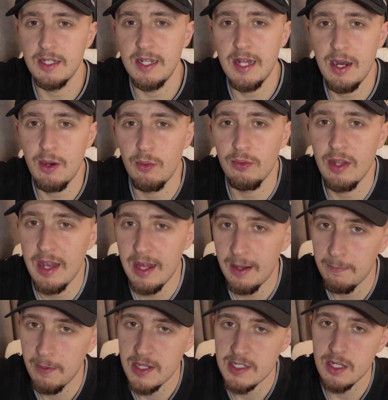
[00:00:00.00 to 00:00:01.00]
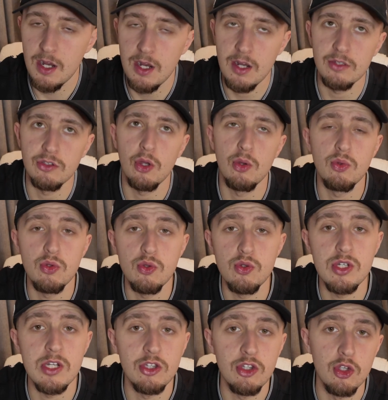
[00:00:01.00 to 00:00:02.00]
Now the leg press, I don't
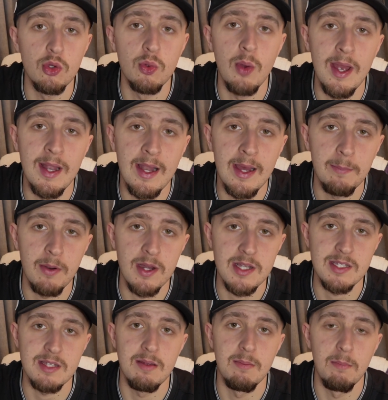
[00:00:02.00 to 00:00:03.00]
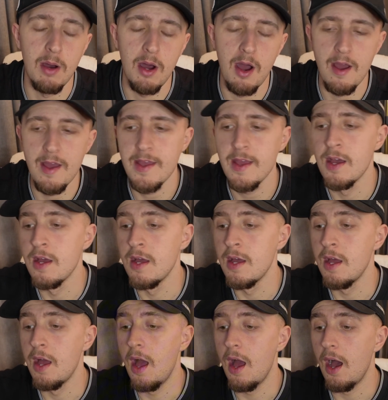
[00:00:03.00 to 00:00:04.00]
usually do a leg press in my
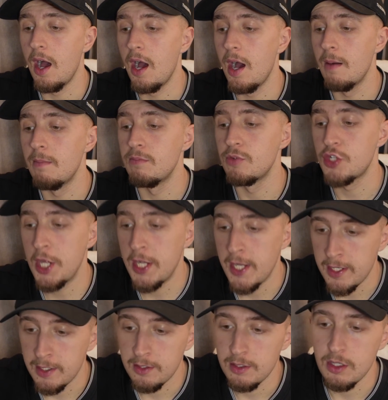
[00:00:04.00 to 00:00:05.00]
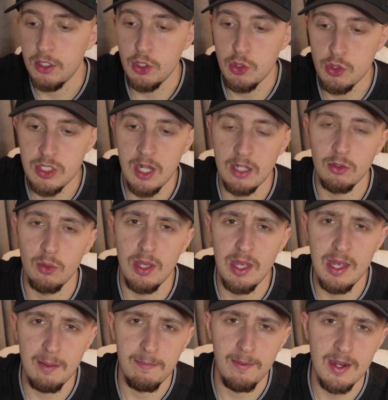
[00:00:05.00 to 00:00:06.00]
training. Usually I do a
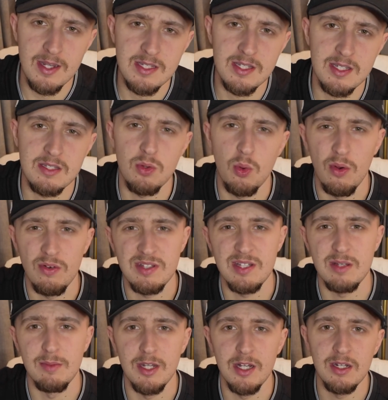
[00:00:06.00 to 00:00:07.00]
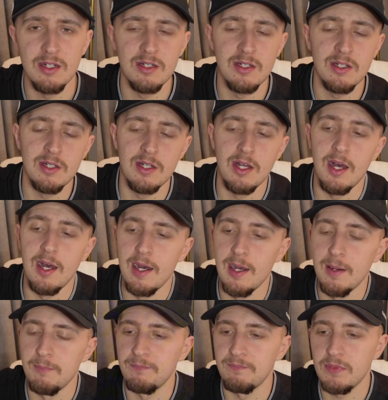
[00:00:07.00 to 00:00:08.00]
hip press, sort of similar.
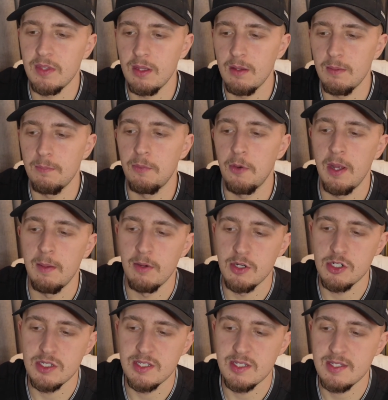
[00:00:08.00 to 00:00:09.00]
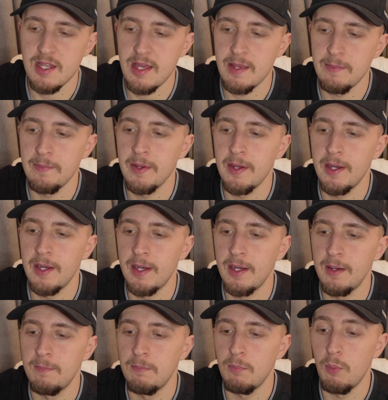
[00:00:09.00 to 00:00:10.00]
Pretty much is the same
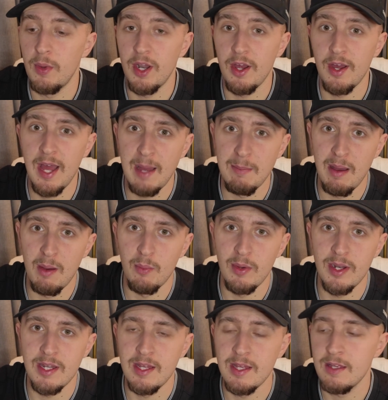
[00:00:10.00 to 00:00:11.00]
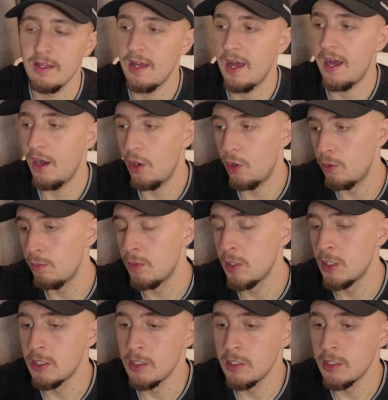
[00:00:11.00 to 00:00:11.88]
when I am at Whitney at home.